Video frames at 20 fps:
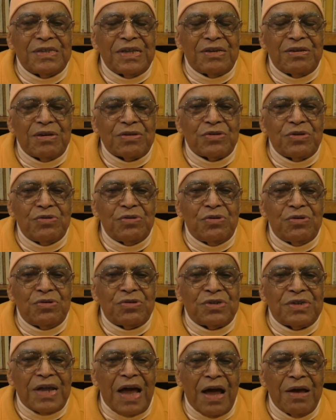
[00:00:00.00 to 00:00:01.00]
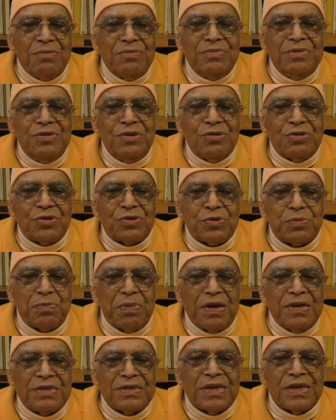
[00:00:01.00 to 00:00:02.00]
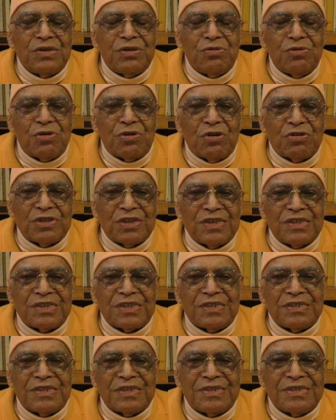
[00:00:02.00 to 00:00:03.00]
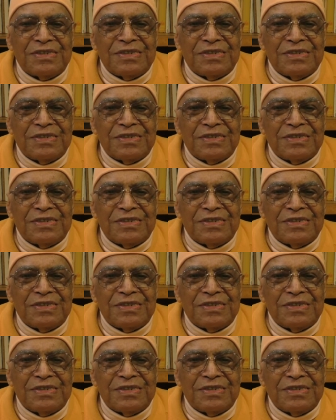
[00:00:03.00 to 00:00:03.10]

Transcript: there was no time, no space and no causation.